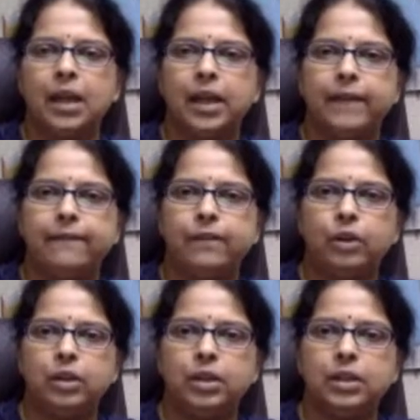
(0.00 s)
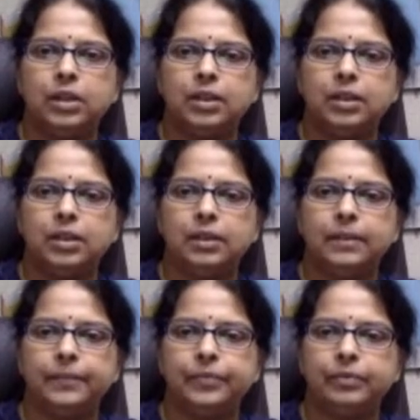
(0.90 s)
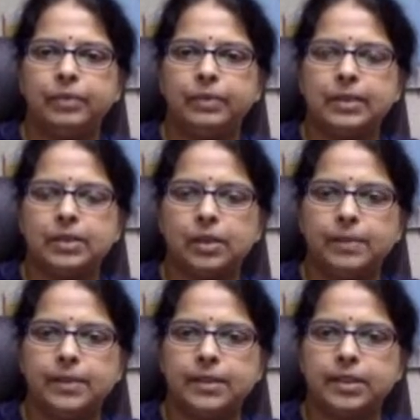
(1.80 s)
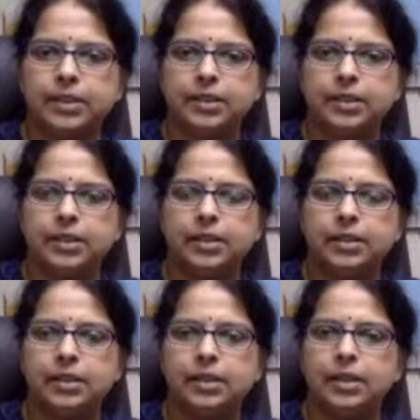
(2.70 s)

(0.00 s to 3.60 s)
If not, we will stop the session here.